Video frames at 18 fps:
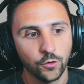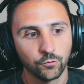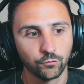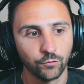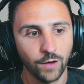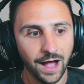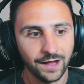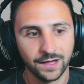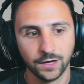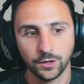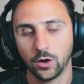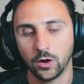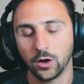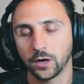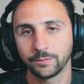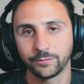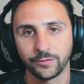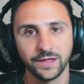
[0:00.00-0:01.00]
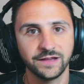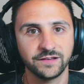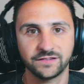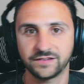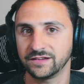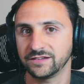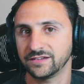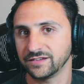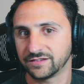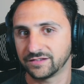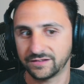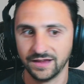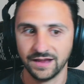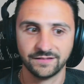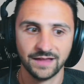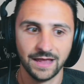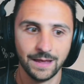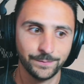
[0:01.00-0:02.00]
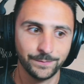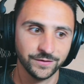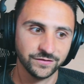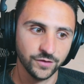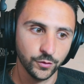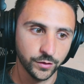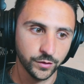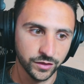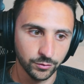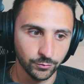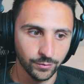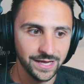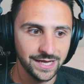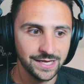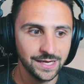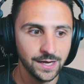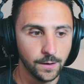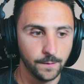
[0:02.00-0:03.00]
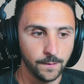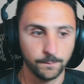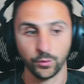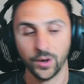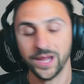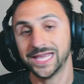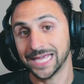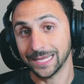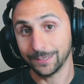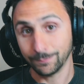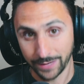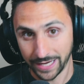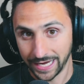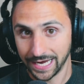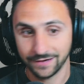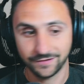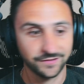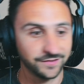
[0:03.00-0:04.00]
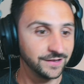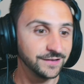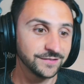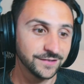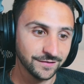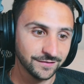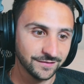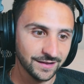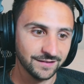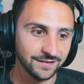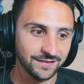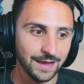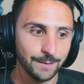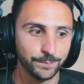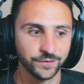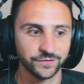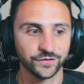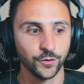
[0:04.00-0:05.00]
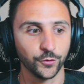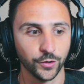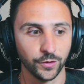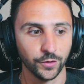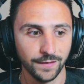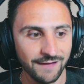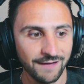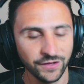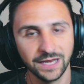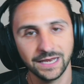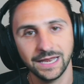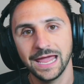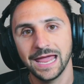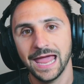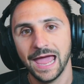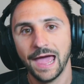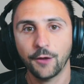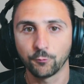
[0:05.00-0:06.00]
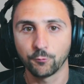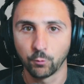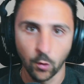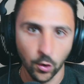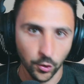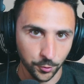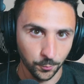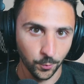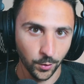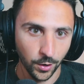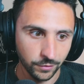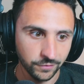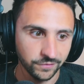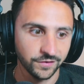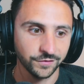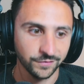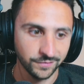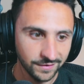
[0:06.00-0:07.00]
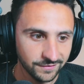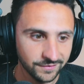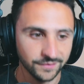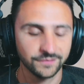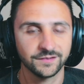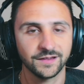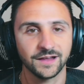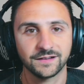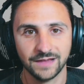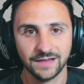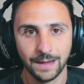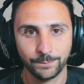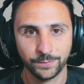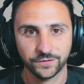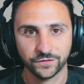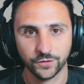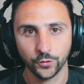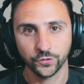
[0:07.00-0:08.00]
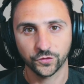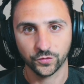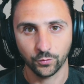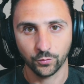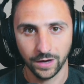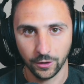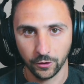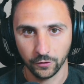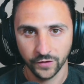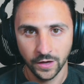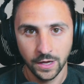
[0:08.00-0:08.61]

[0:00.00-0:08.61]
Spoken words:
Rock and a Hard Place, Season 6, Episode 3, Breaking Bad, Season 6, Episode 11, and Waterworks, Season 6, Episode 12.